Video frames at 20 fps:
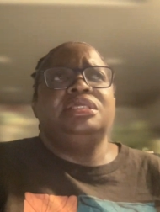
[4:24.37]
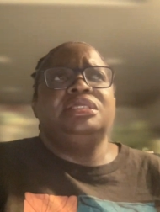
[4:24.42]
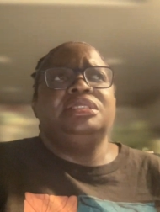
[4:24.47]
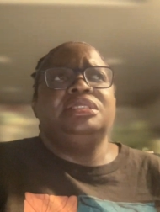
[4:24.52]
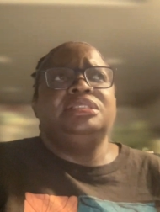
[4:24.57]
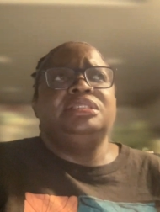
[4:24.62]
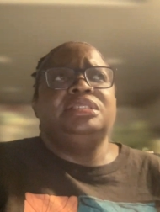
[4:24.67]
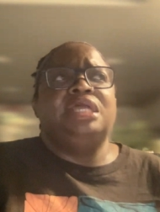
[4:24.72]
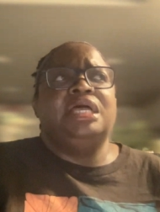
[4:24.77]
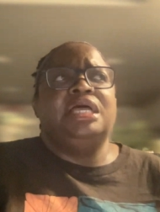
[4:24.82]

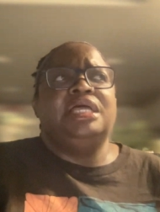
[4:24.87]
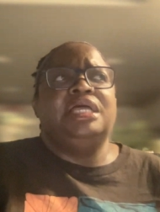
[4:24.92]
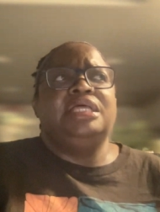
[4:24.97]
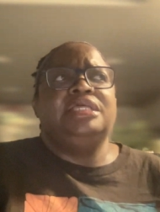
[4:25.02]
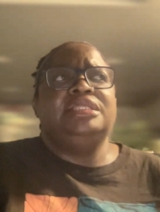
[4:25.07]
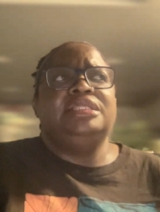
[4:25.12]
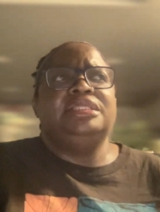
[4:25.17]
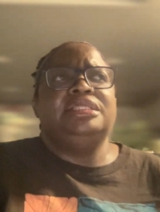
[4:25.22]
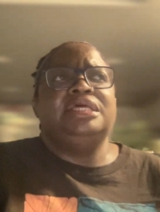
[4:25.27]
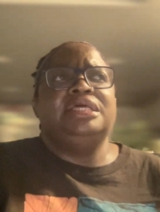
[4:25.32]

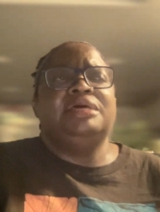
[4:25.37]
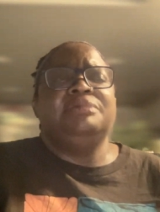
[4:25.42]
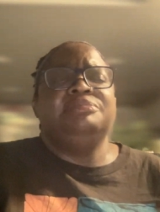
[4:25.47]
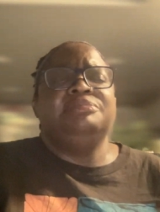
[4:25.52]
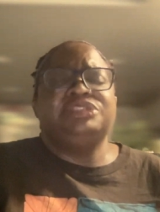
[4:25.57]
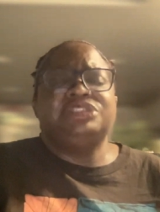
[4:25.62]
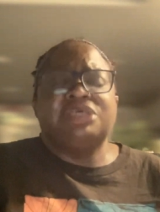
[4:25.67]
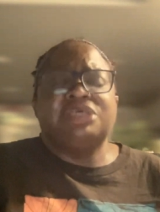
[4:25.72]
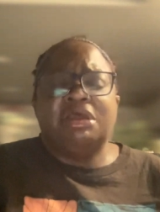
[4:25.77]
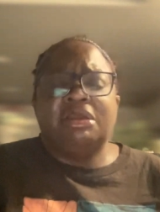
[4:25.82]
I'm
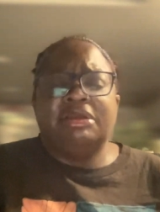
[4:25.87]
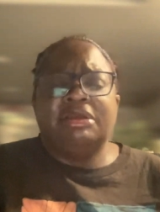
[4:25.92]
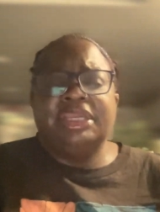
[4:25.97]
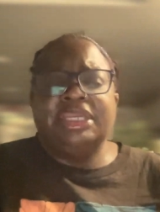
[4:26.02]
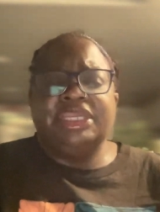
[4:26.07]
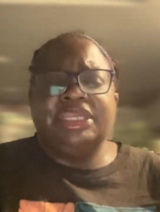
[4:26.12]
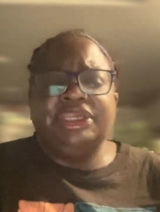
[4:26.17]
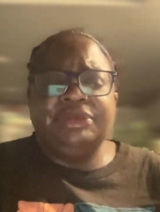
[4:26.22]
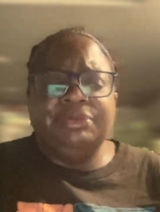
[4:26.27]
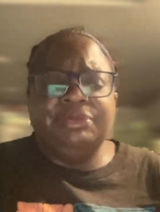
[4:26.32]

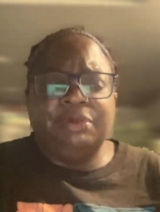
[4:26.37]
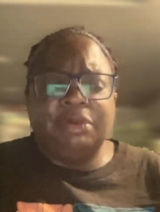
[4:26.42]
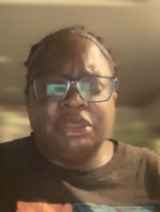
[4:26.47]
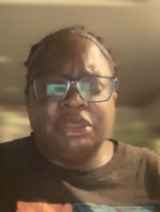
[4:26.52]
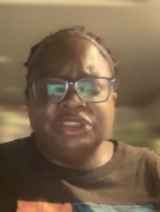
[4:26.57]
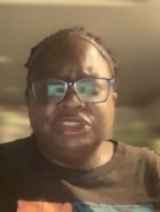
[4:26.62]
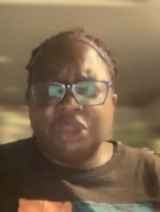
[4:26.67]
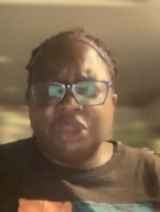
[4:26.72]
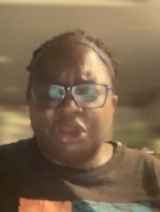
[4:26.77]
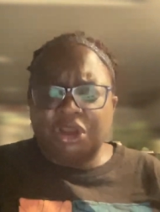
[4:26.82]
sorry you
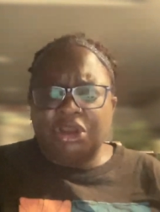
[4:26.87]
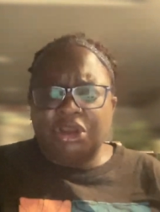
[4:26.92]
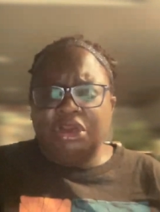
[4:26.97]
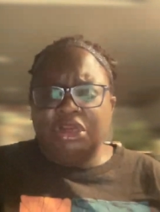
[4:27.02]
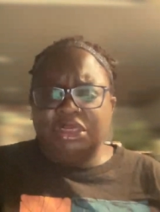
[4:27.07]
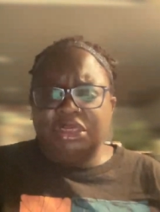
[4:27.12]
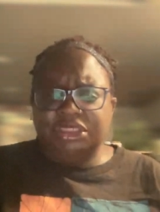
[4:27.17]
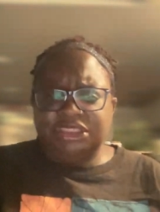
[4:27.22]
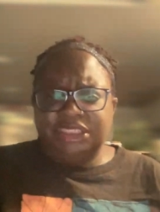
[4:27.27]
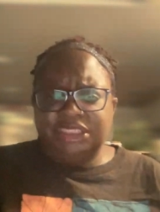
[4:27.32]
worked
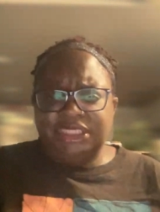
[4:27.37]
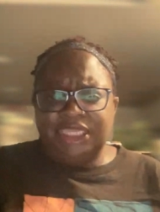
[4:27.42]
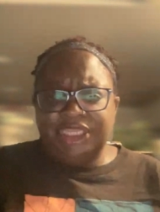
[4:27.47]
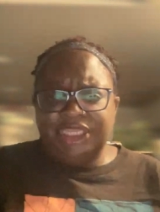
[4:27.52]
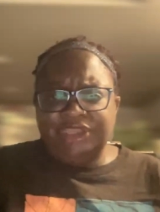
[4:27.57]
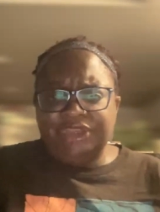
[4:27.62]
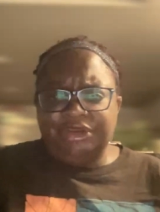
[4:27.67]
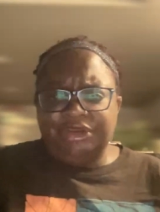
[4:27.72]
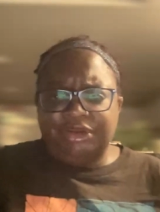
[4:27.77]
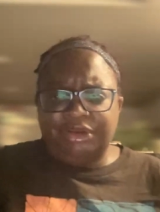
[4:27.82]
hard
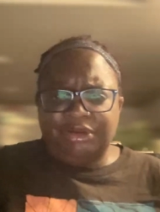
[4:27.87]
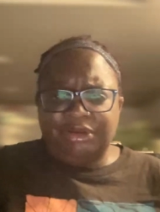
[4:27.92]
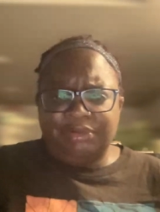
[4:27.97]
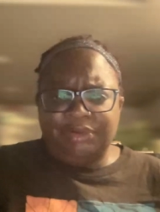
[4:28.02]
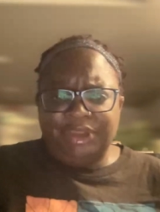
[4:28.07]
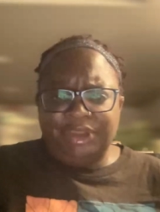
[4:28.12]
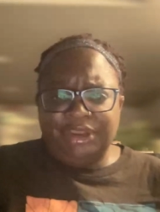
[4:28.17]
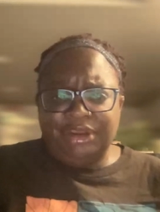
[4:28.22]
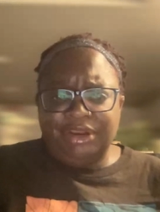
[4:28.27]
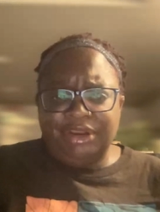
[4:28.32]
in your
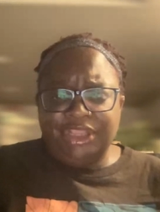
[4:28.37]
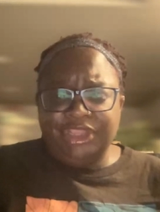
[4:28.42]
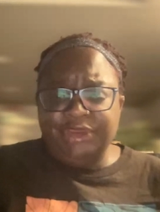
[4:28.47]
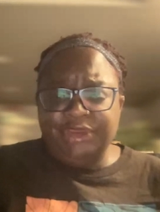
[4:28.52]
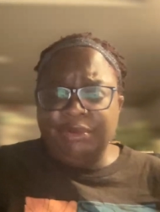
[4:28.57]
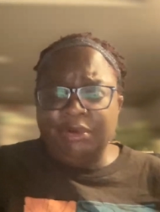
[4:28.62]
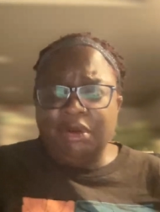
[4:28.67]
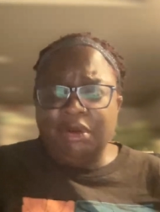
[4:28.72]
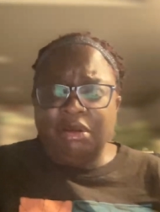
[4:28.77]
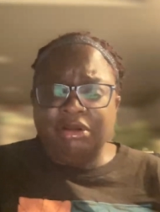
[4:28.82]
career and you
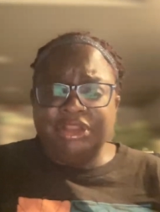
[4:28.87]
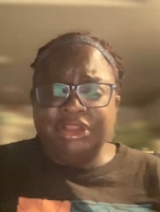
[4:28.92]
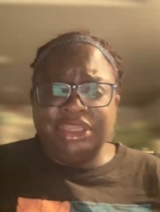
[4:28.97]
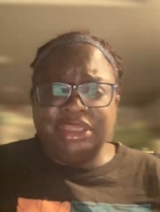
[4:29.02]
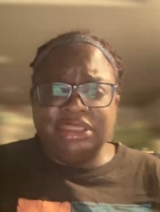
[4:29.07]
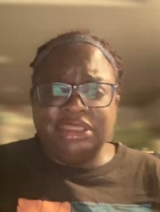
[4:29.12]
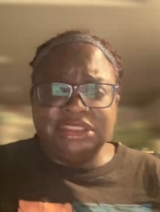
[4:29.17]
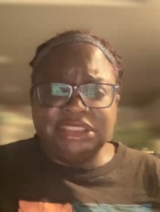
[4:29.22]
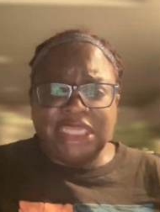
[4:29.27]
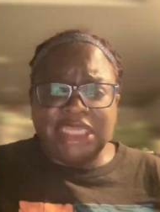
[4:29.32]
were already
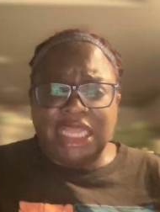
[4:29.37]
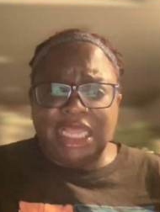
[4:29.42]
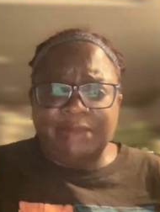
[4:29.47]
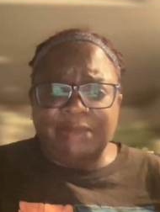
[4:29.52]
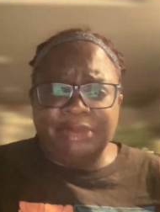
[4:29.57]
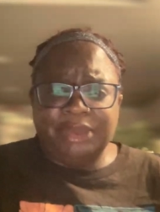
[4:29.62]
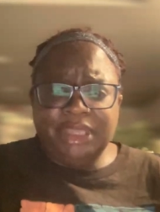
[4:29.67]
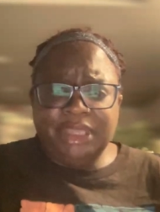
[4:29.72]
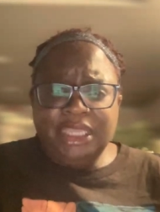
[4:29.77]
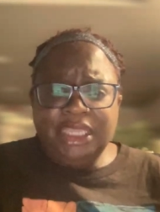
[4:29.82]
on
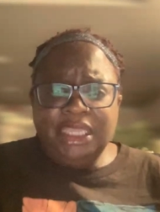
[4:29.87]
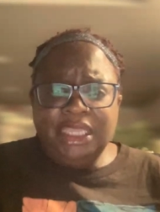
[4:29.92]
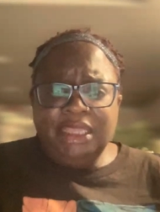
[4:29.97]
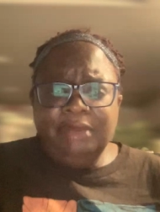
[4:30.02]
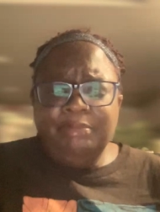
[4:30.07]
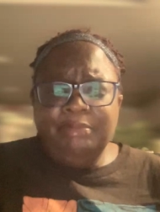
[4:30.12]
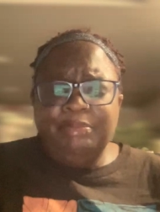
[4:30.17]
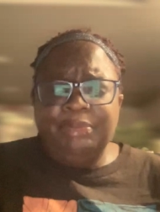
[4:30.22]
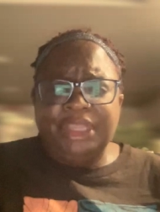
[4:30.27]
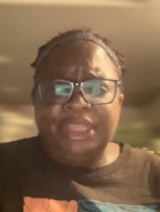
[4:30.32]
top,
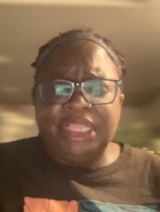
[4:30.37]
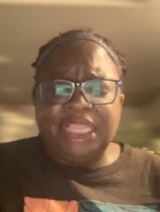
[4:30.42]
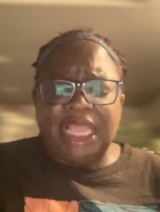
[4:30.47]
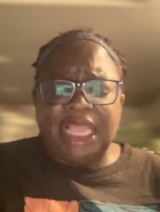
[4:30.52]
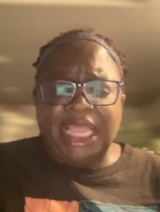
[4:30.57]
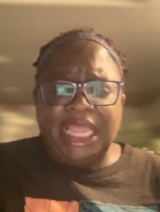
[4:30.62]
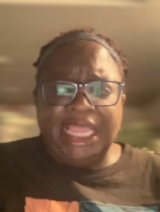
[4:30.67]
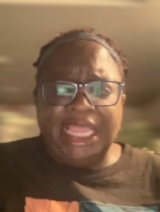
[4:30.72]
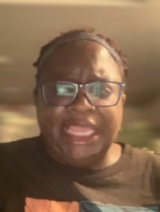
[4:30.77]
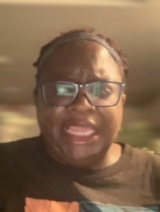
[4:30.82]
but
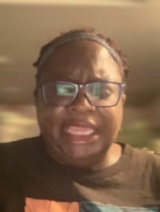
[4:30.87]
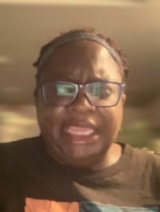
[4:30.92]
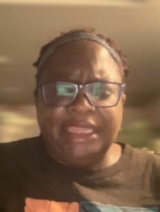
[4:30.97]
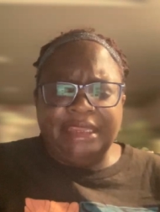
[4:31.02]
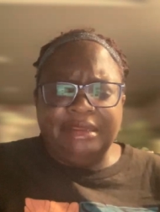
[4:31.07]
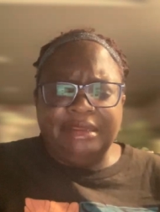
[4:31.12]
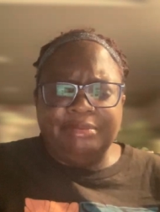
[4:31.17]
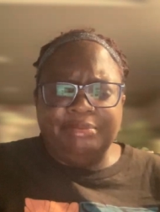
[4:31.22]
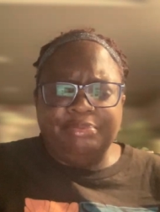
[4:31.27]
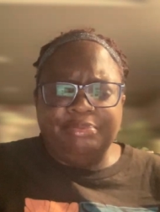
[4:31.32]

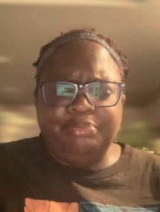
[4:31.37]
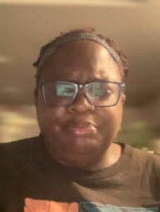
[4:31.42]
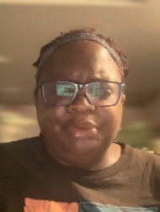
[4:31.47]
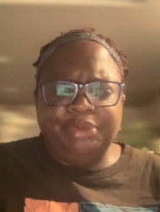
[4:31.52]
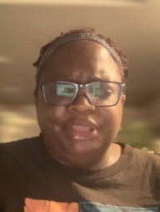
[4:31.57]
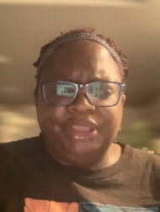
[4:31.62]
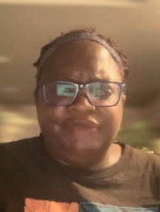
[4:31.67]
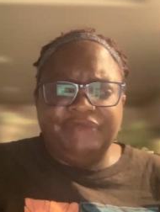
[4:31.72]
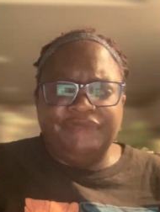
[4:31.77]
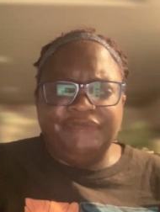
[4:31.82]
I
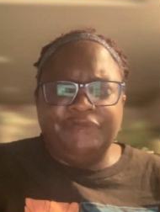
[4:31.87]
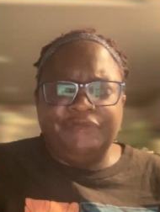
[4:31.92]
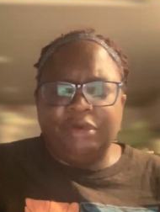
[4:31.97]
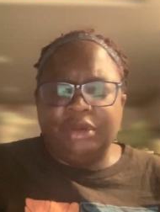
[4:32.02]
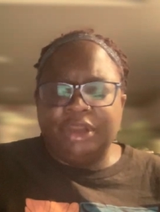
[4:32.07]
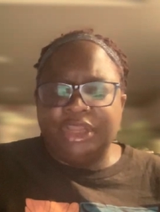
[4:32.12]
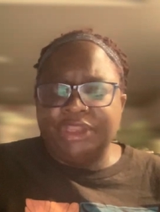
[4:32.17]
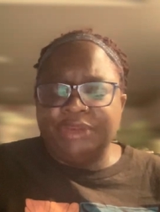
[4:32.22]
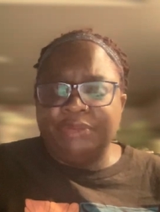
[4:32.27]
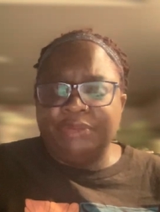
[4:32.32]
put a
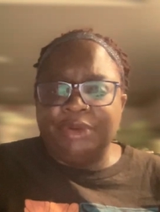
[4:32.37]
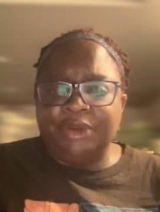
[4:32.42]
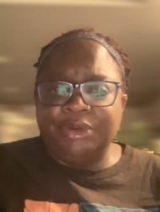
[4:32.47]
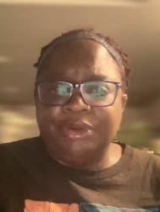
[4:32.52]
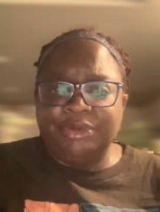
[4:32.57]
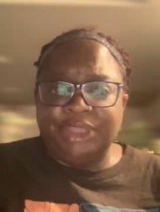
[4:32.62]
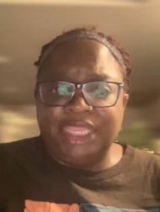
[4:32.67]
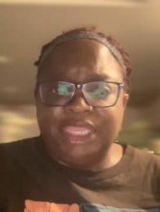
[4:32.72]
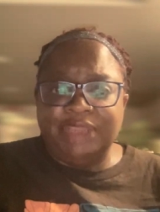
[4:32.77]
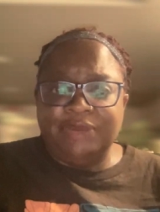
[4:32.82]
fork in the
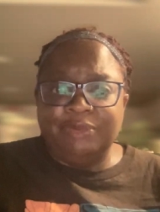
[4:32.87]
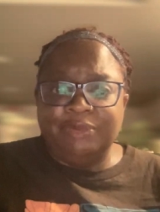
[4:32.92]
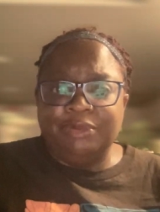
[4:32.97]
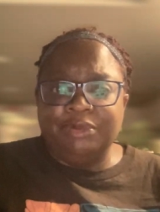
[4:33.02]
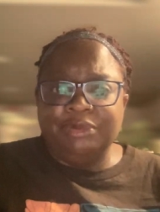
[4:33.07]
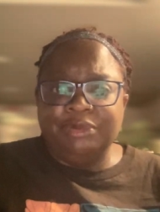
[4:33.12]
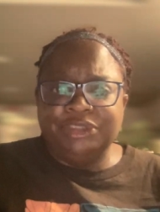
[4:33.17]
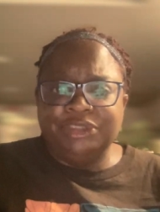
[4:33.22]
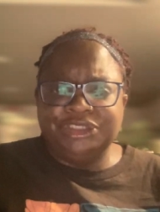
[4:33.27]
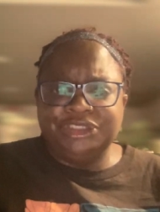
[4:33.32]
road and
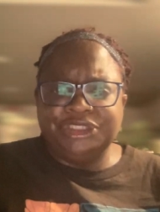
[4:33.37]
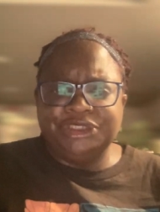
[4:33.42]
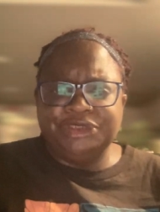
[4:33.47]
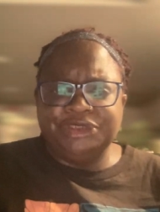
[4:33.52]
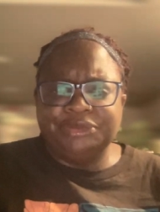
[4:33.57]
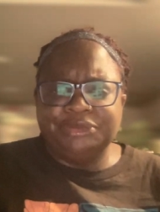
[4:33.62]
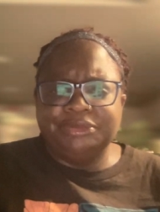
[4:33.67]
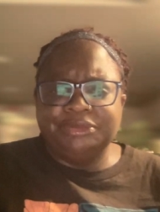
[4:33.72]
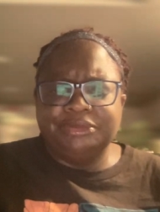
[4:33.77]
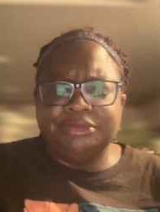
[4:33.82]
ruined
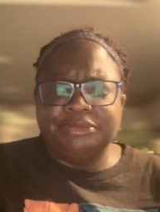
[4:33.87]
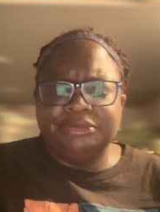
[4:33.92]
you